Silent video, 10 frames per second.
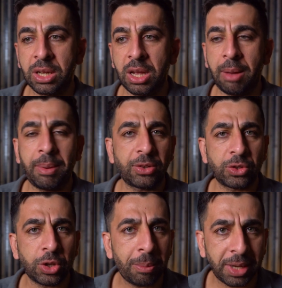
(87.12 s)
about
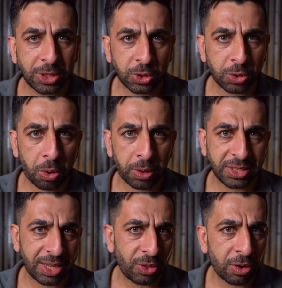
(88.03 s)
so many
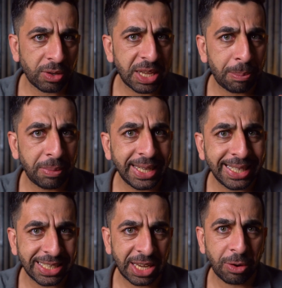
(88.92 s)
stories. And there is a mini
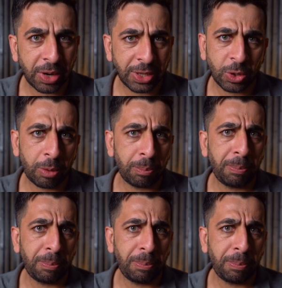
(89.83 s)
series on